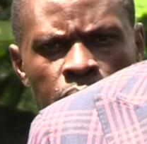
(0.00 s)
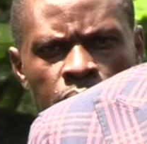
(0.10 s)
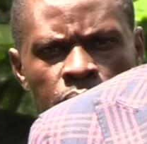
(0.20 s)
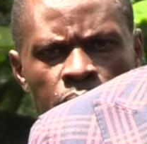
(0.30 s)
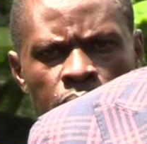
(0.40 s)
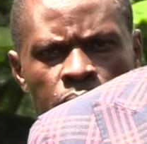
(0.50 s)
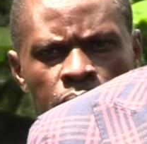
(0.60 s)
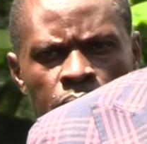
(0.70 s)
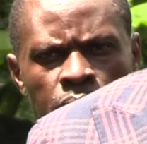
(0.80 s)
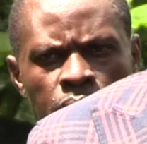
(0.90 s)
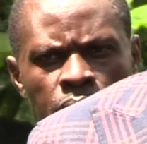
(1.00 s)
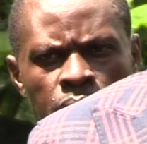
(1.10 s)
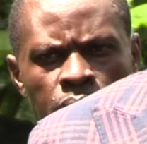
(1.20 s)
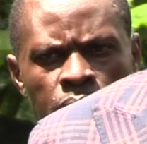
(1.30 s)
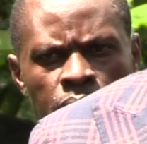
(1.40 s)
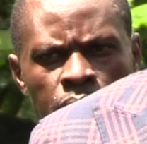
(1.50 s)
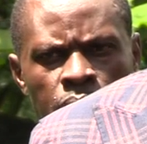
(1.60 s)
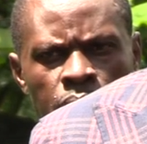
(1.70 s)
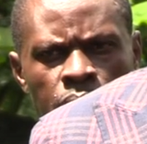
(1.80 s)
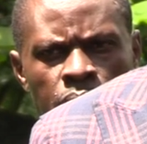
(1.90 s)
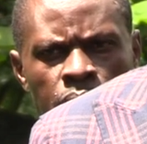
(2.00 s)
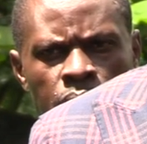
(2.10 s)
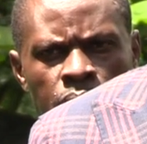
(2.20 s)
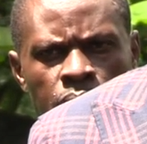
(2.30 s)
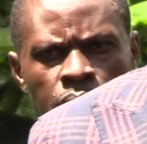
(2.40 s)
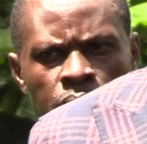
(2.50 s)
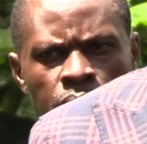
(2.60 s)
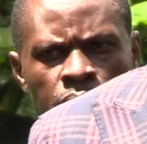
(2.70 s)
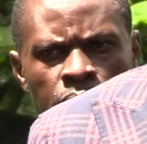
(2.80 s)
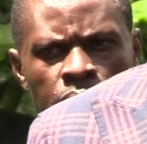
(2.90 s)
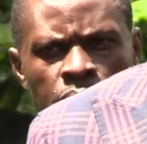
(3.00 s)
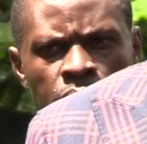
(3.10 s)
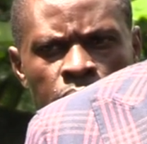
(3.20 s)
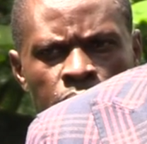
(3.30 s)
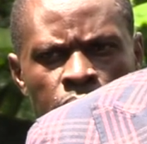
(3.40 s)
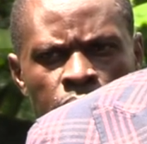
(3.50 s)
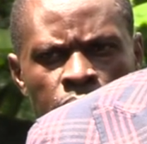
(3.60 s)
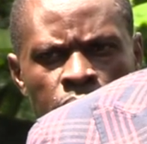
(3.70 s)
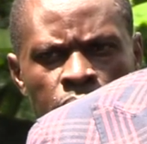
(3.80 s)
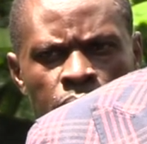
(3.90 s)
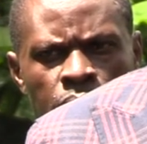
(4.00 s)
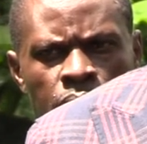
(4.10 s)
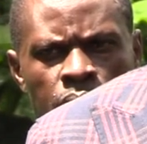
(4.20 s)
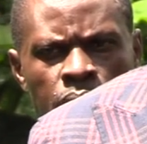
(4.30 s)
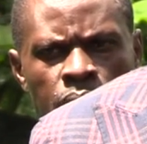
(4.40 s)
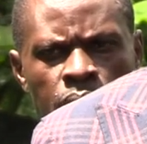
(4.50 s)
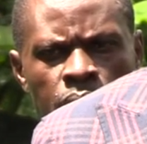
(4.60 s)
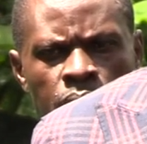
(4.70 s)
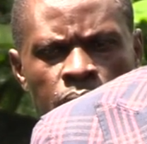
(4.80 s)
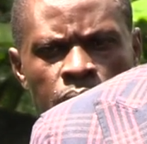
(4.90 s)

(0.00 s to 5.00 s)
This person isn't speaking.